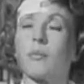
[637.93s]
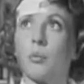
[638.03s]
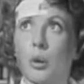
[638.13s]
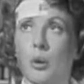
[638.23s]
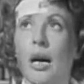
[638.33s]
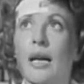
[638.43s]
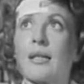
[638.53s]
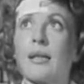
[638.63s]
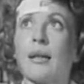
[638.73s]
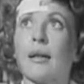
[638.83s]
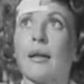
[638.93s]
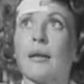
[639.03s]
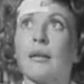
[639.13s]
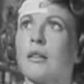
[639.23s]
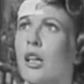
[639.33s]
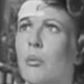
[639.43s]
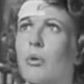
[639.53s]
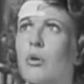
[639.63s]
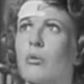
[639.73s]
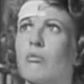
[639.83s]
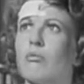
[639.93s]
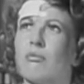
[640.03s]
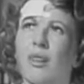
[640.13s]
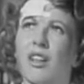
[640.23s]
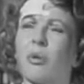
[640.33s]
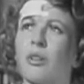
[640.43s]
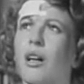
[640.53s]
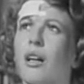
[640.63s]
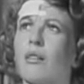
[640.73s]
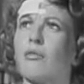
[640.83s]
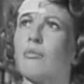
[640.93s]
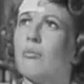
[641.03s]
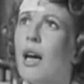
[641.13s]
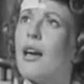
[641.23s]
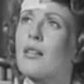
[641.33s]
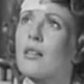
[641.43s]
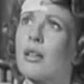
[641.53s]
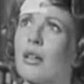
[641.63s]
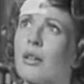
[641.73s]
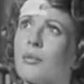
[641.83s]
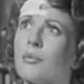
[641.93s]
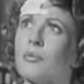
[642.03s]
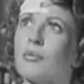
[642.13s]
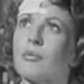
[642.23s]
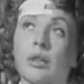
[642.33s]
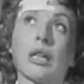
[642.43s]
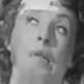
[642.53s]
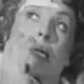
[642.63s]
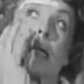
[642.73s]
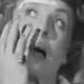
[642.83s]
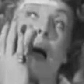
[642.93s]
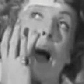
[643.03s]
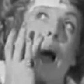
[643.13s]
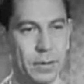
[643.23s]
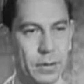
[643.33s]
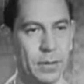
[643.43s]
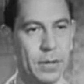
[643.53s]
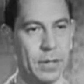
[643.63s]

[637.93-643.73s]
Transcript: Blue eyes, dark blue. Might have been kind of hazel color, dark. Uh huh.